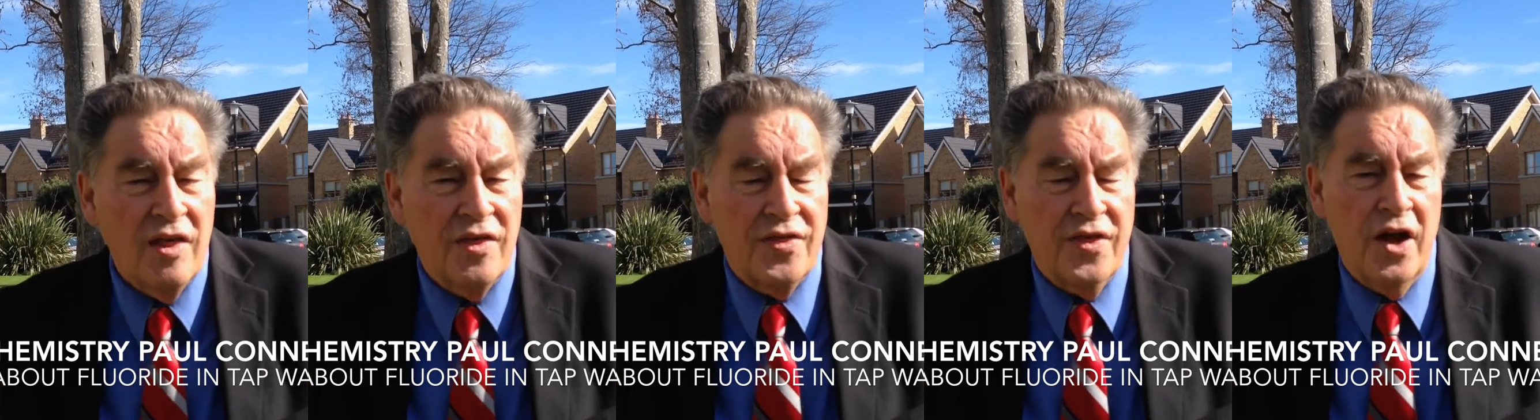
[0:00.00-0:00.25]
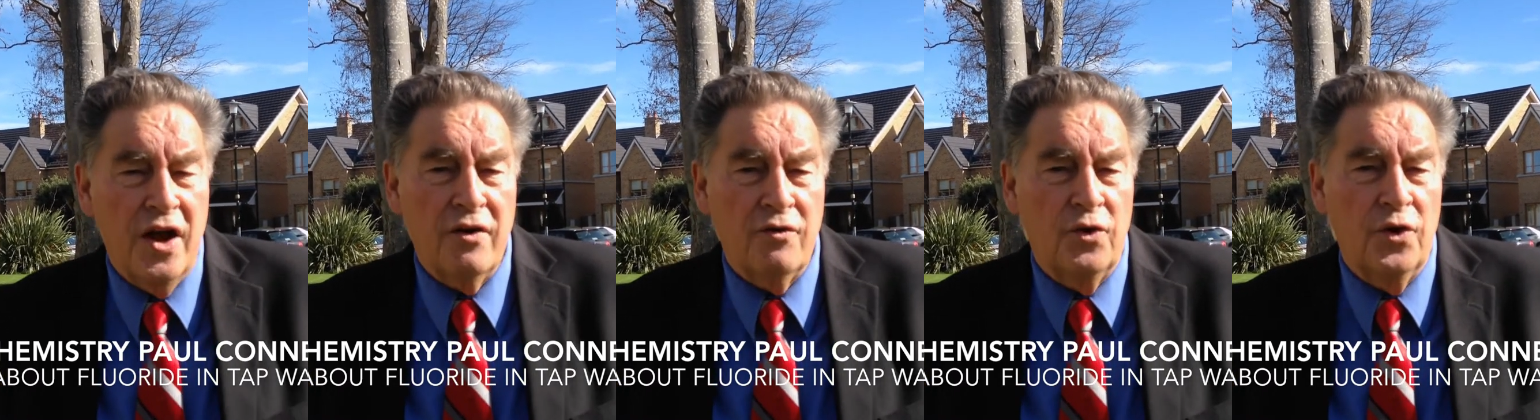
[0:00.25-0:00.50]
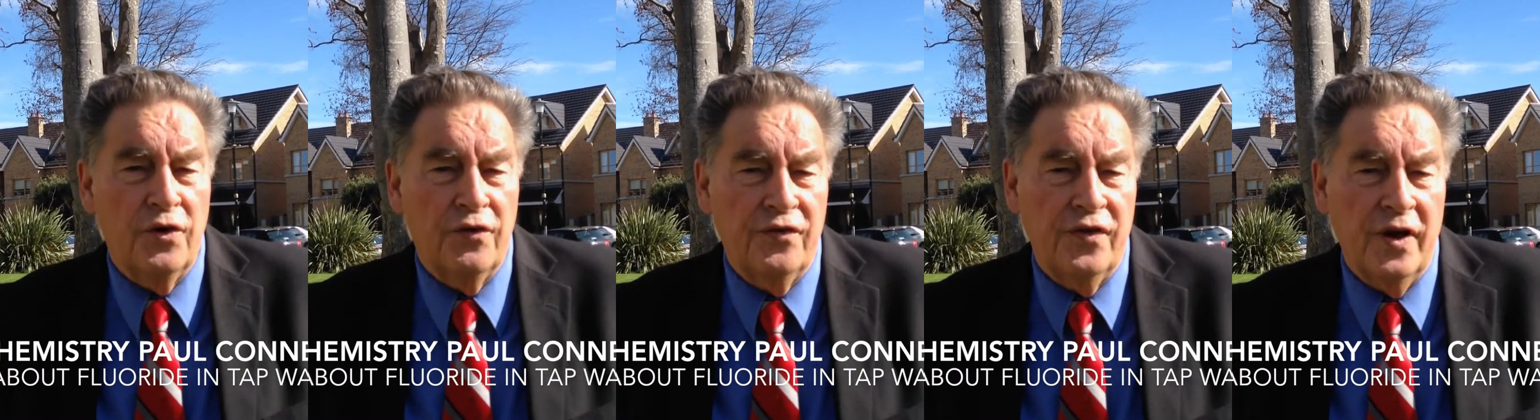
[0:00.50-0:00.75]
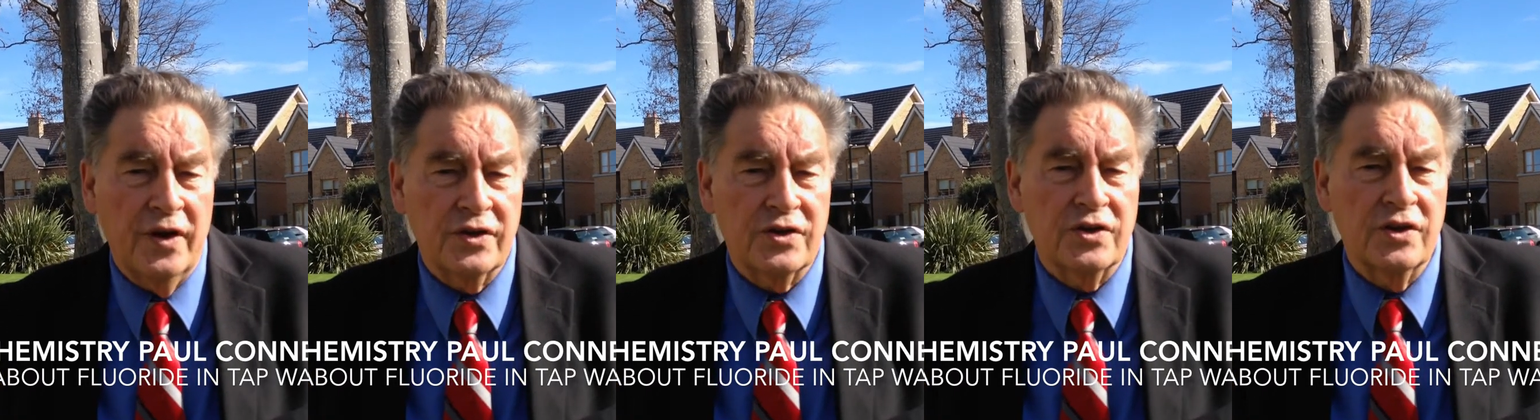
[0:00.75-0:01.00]
thyroid
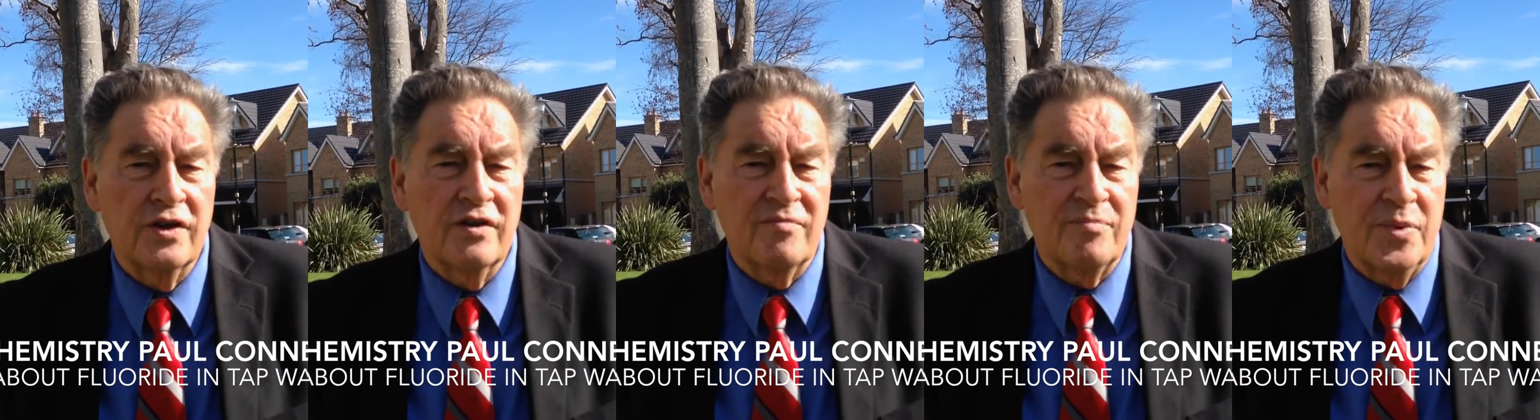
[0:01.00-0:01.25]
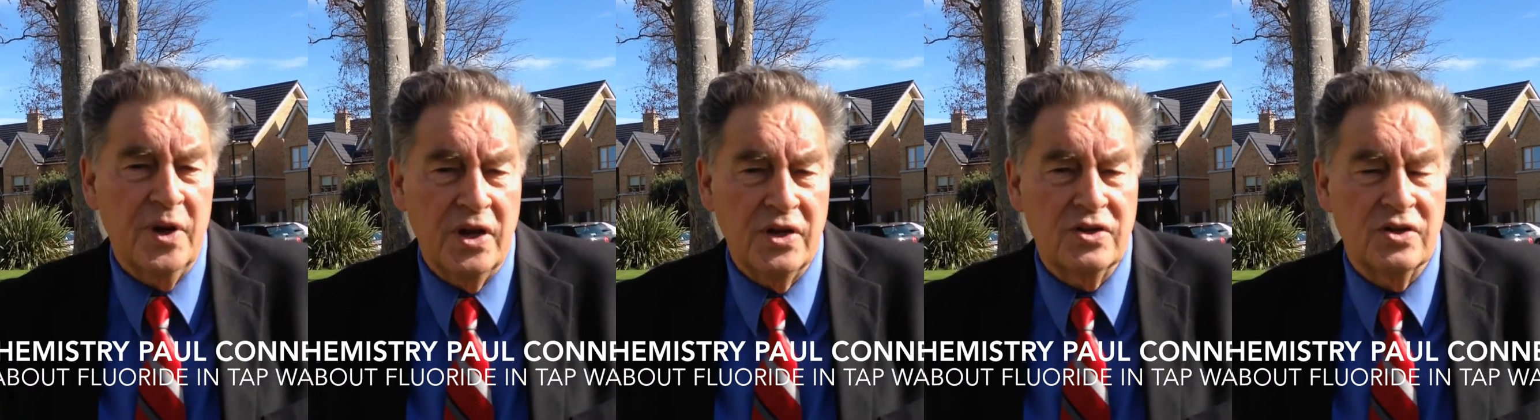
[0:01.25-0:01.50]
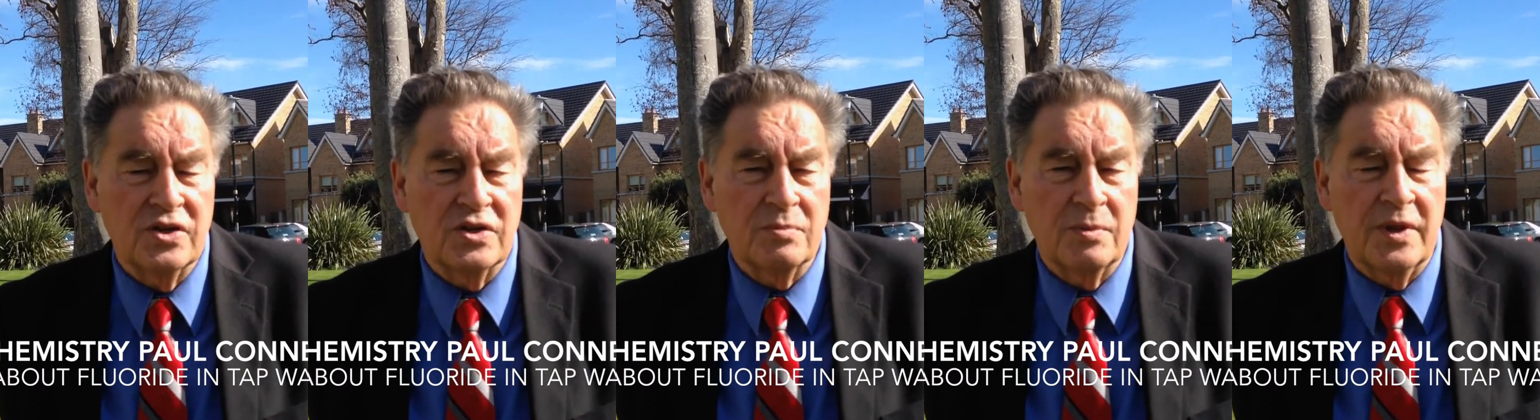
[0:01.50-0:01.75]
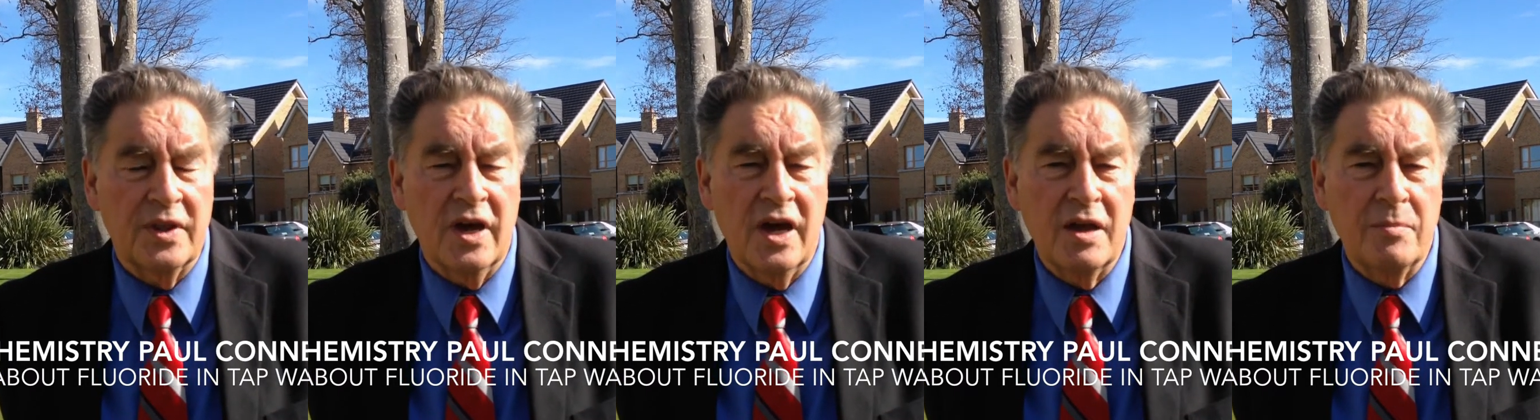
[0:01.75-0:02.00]
function of patients
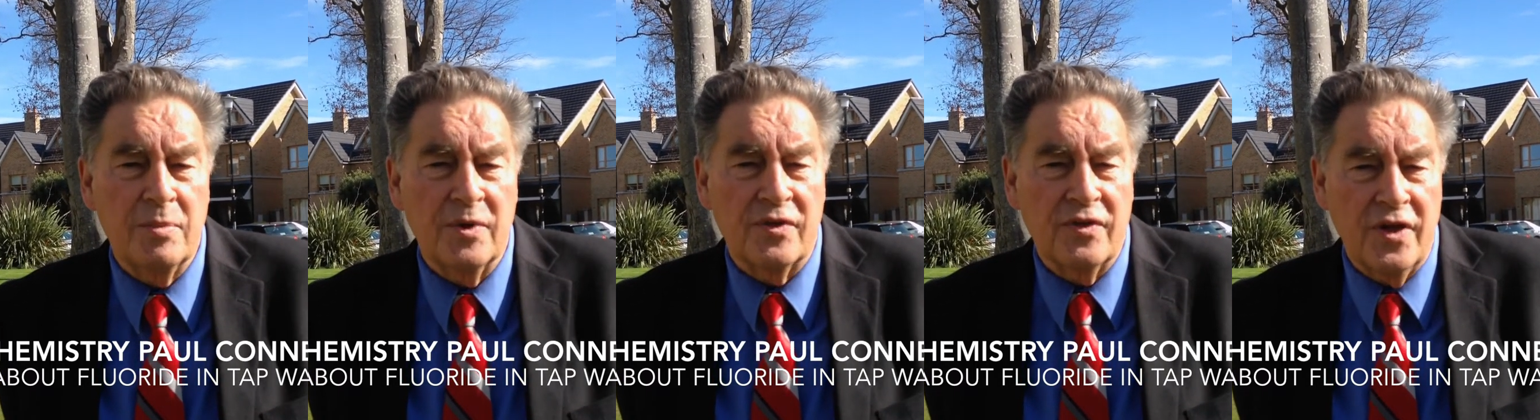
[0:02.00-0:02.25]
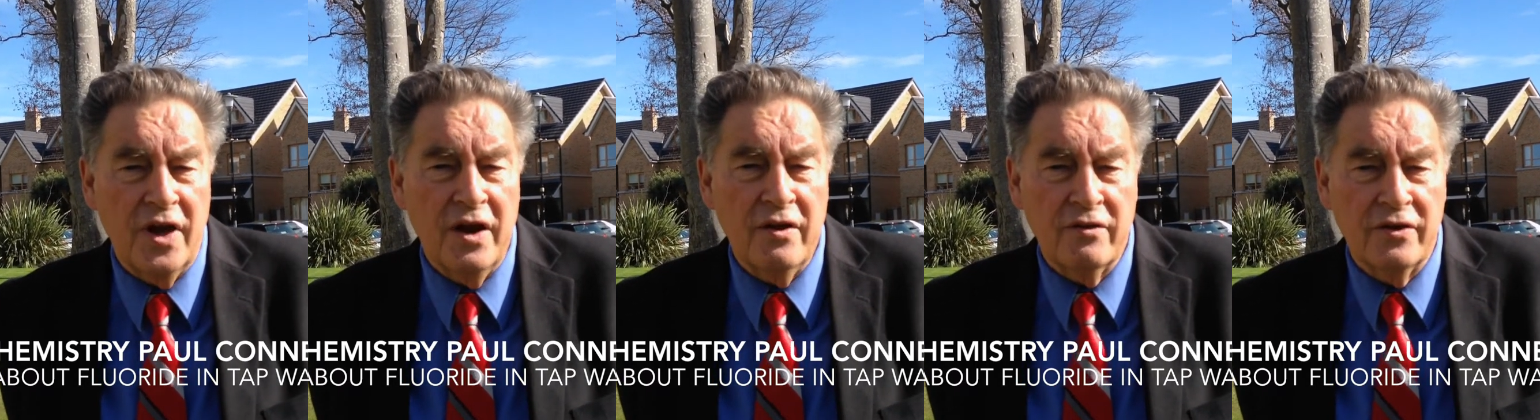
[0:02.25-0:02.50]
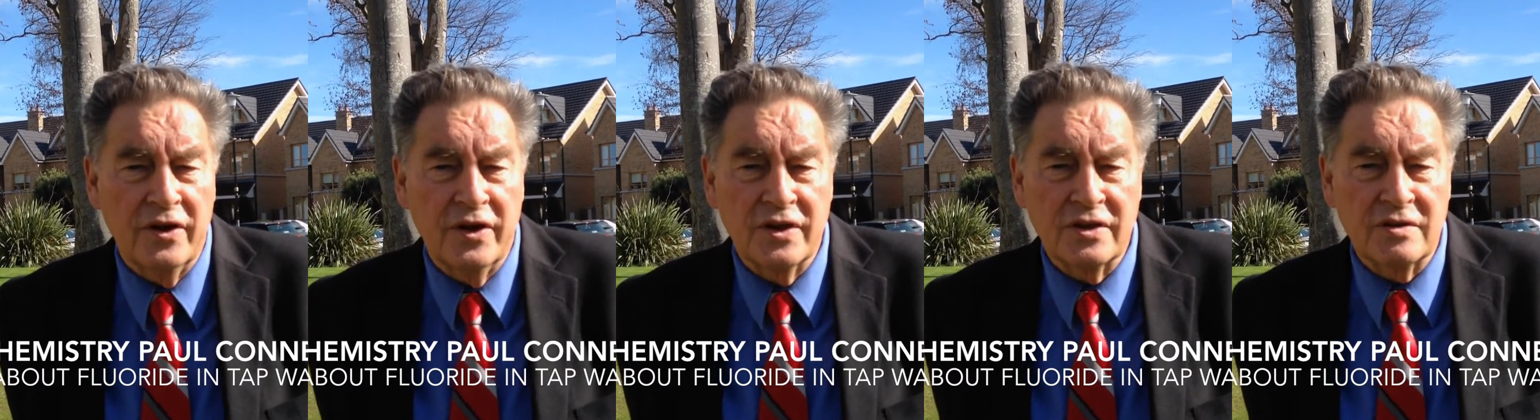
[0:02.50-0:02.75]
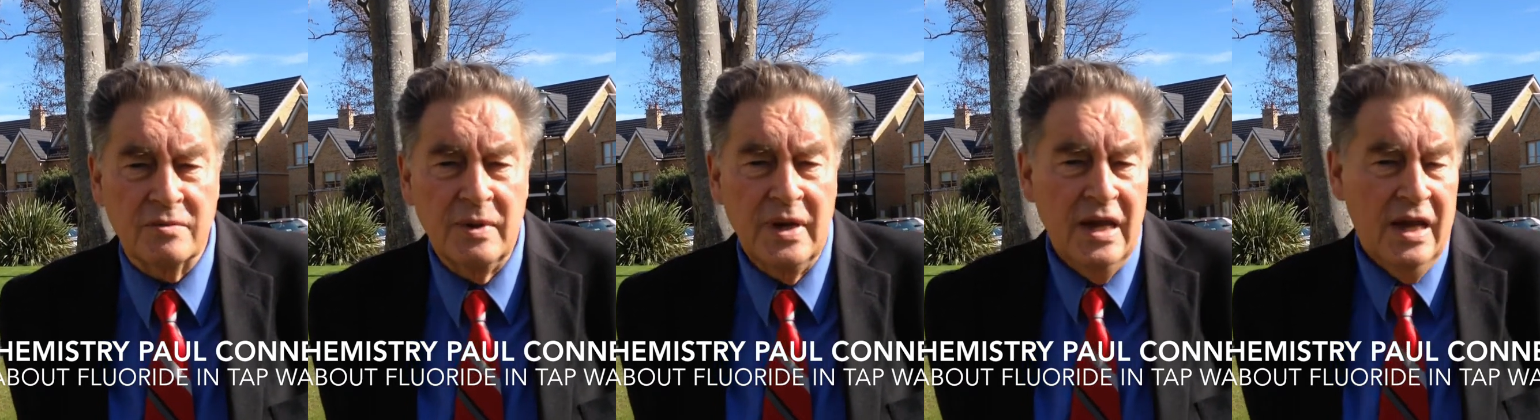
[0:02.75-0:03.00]
with
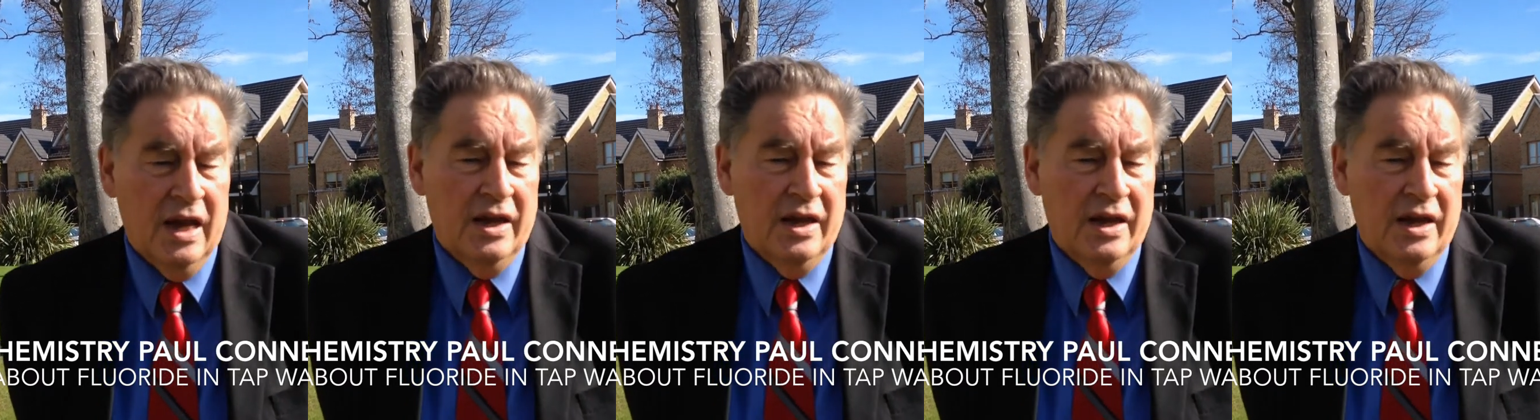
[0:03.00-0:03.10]
hypothyroidism.